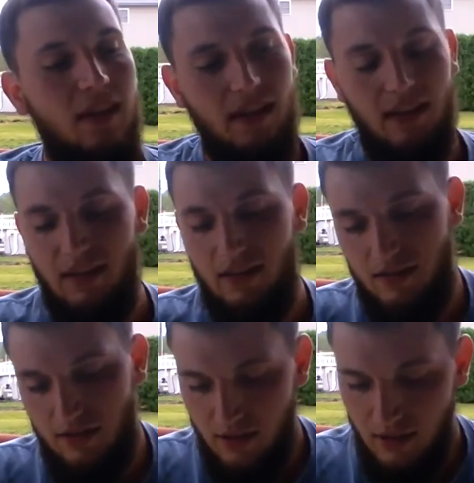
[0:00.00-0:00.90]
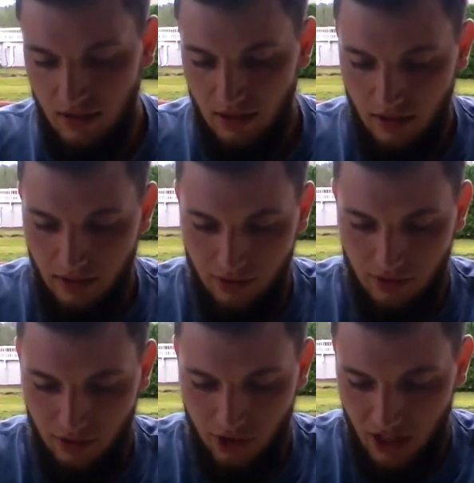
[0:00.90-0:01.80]
and things
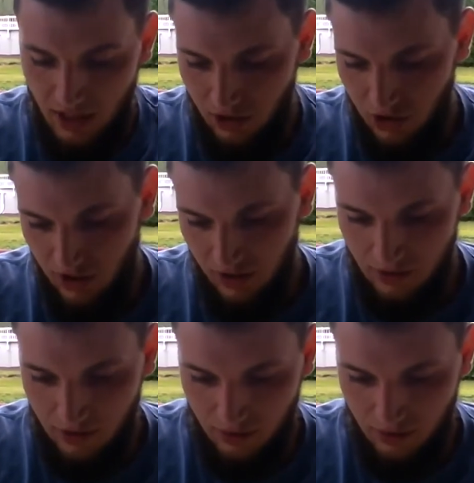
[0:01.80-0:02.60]
are changing.